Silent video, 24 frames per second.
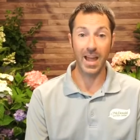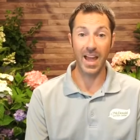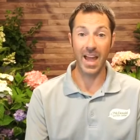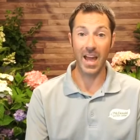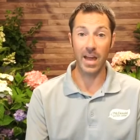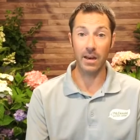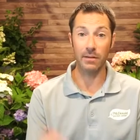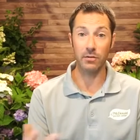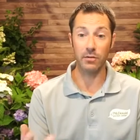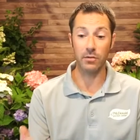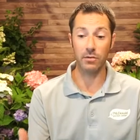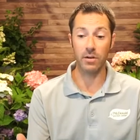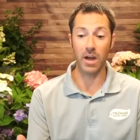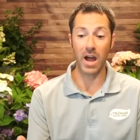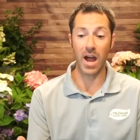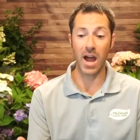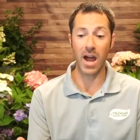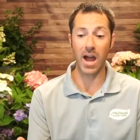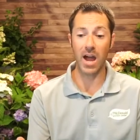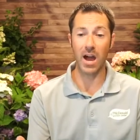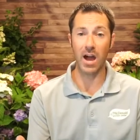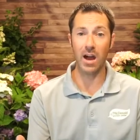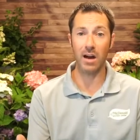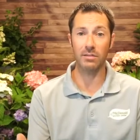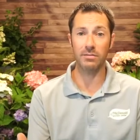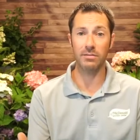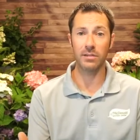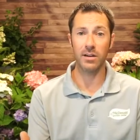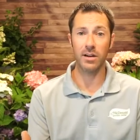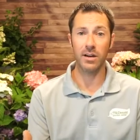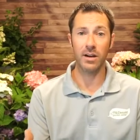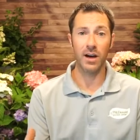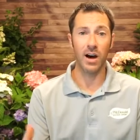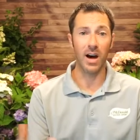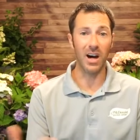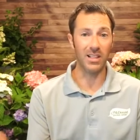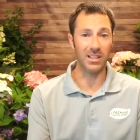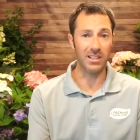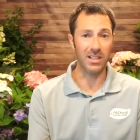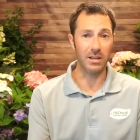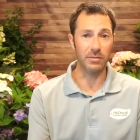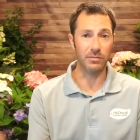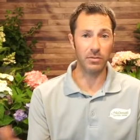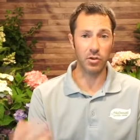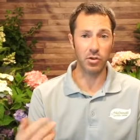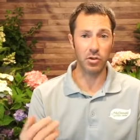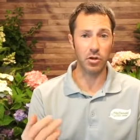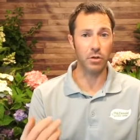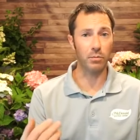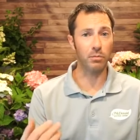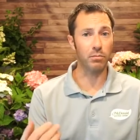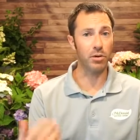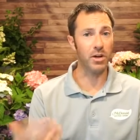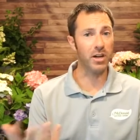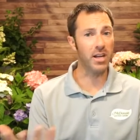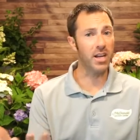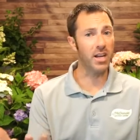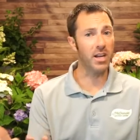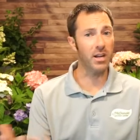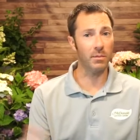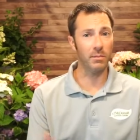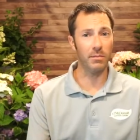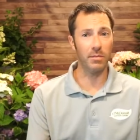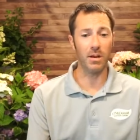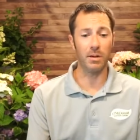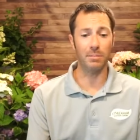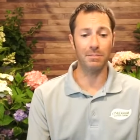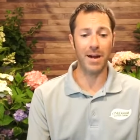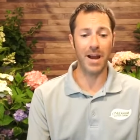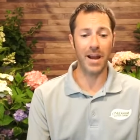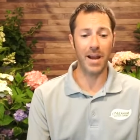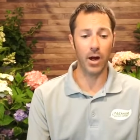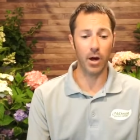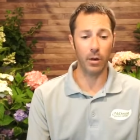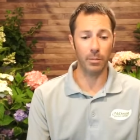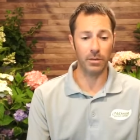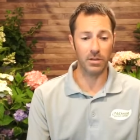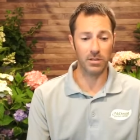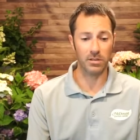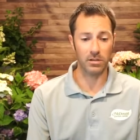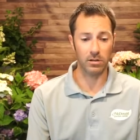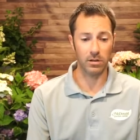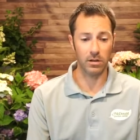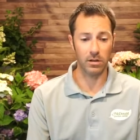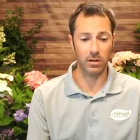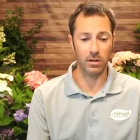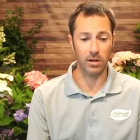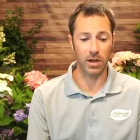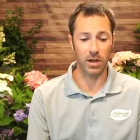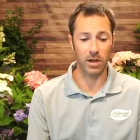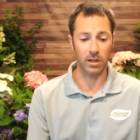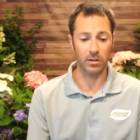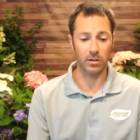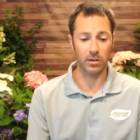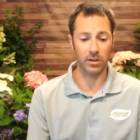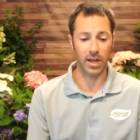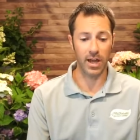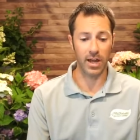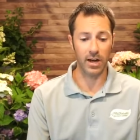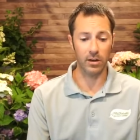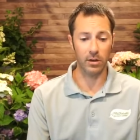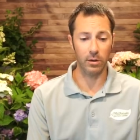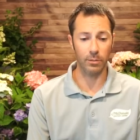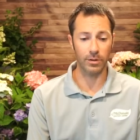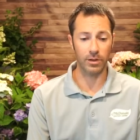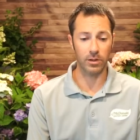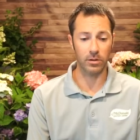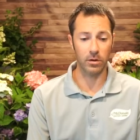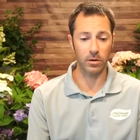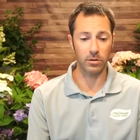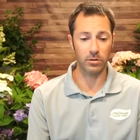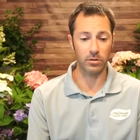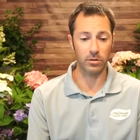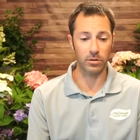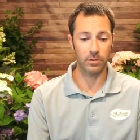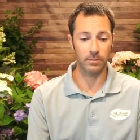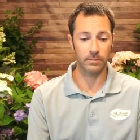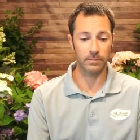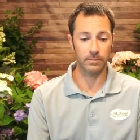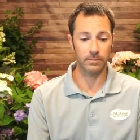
And if you have a leaf that you can bring in, then it might help us look, uh, look at it a little bit closer.